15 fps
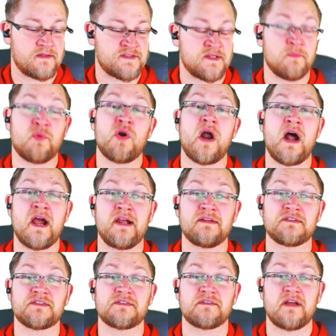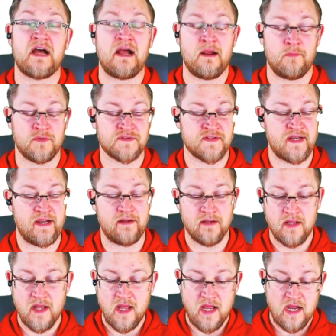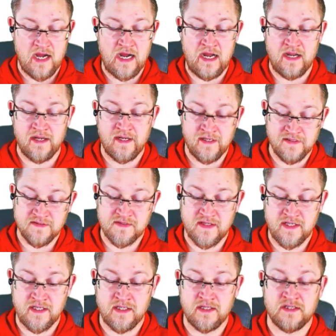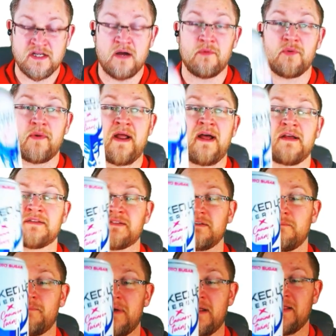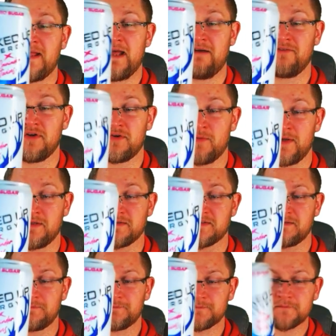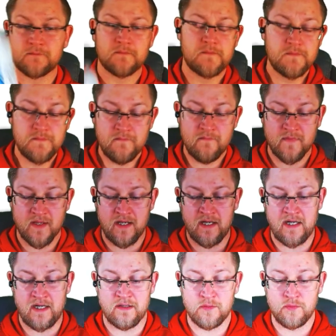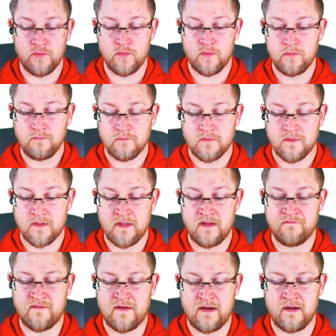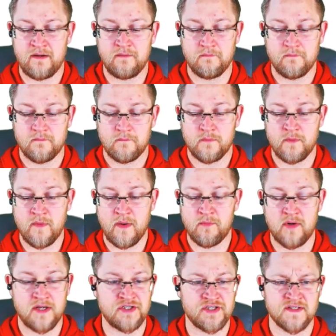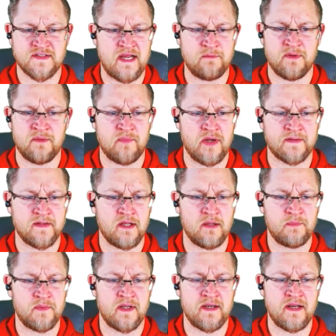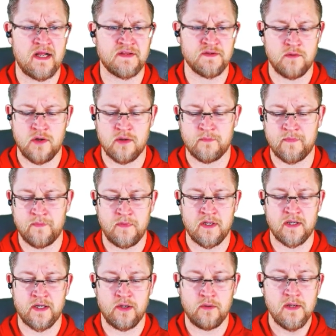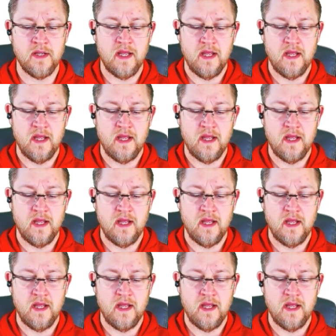surprise, I will say. It is the Double Razz by the Cavinder Twins, who, if I remember, I just signed with BuckedUp not too long ago.